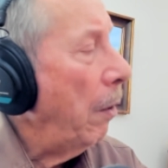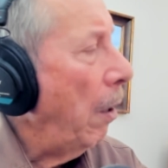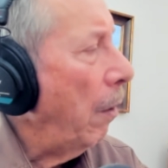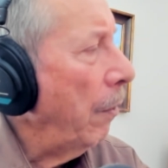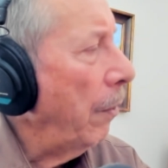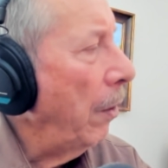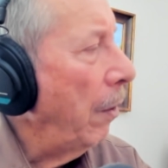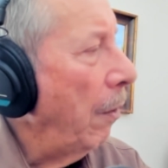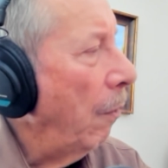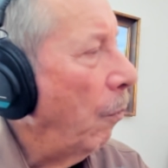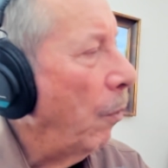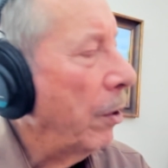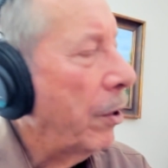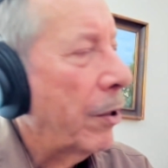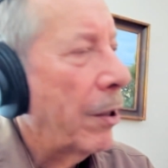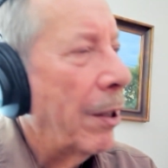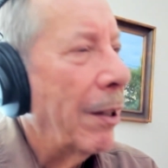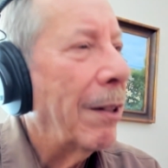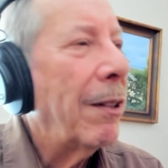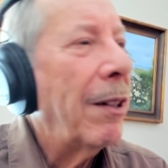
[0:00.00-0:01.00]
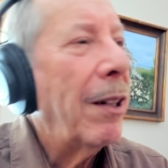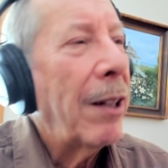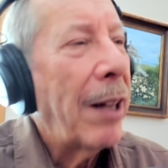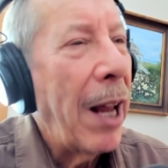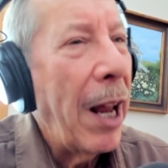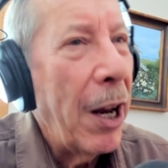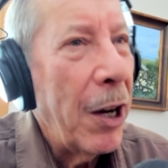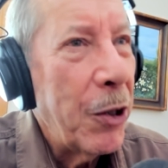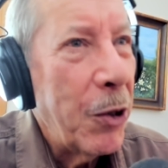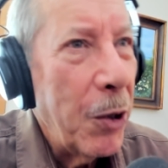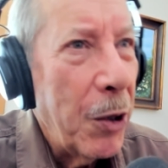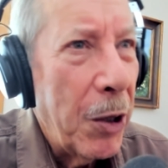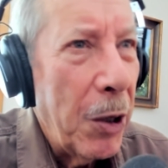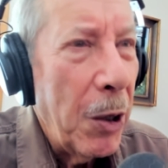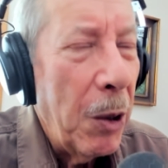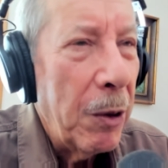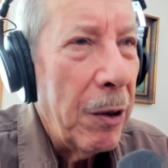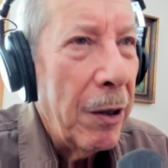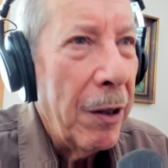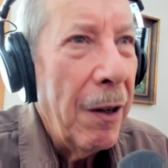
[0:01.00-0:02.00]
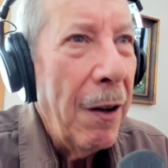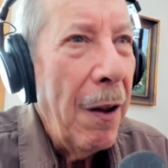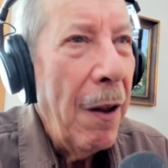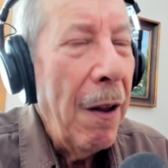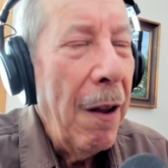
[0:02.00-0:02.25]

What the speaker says: around once the cashier told her, and